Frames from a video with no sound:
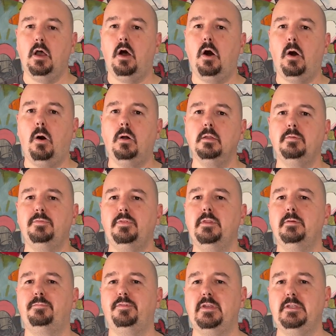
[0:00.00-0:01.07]
all of the
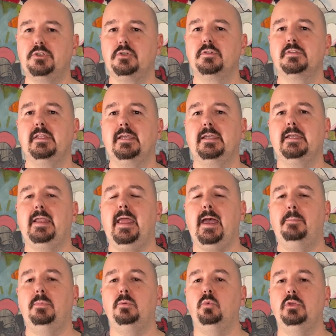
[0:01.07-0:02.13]
features that can
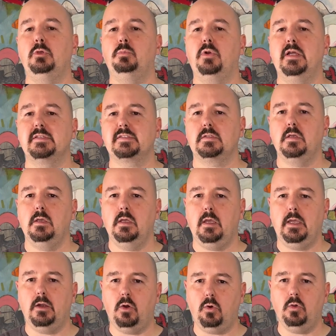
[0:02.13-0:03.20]
happen when you press
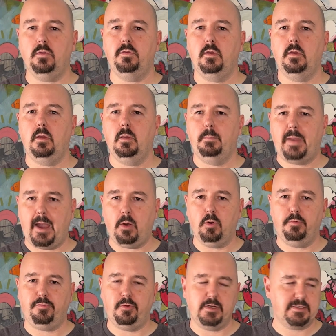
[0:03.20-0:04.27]
and hold power
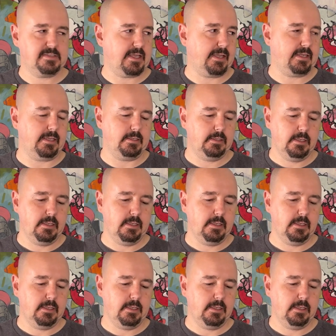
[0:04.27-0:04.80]
for a second.